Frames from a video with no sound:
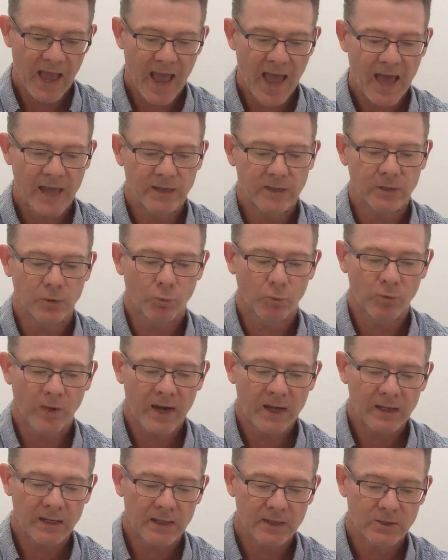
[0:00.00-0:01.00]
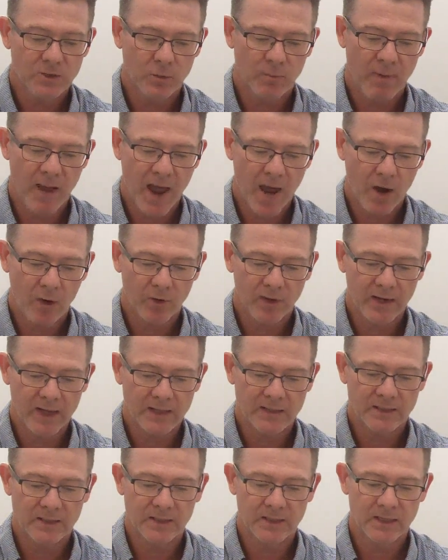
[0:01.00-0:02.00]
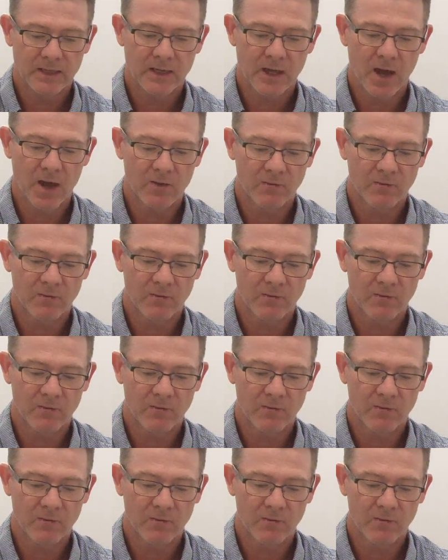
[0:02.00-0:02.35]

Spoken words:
had an irradiance or power density